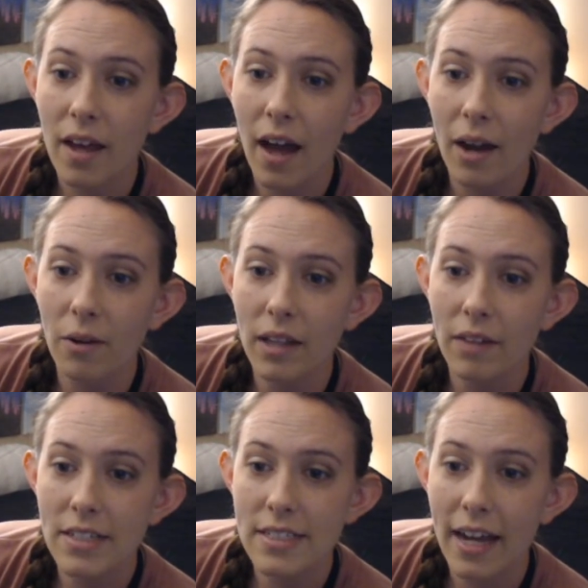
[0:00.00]
I would love
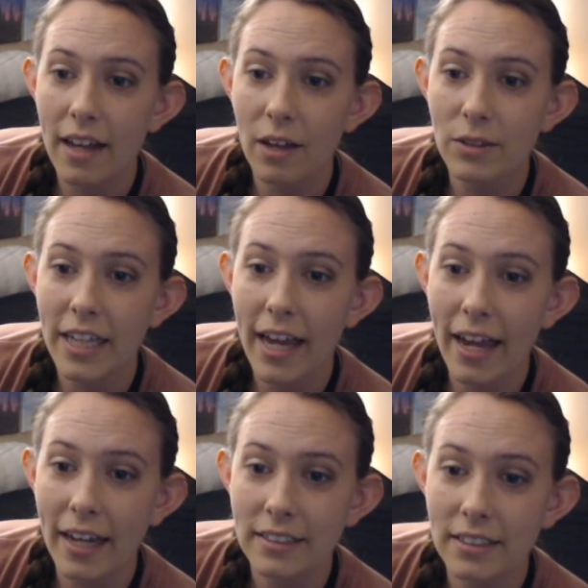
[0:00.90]
to say hello to
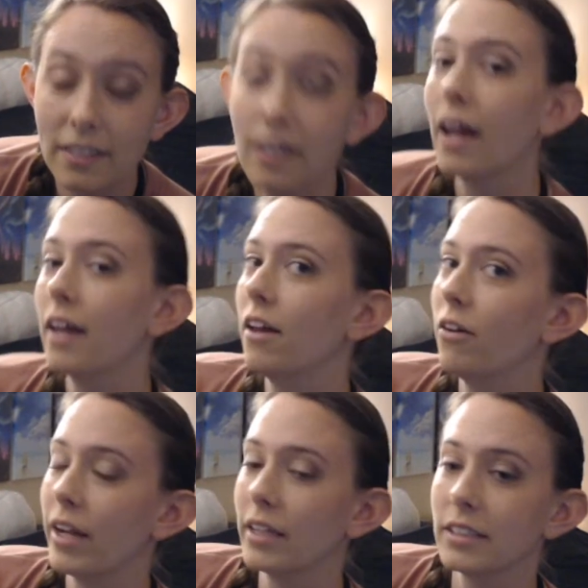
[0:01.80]
Andy. Hello,
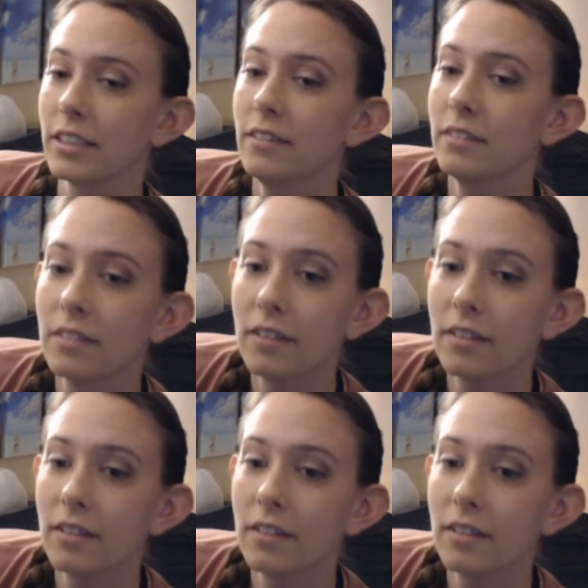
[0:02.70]
Andy.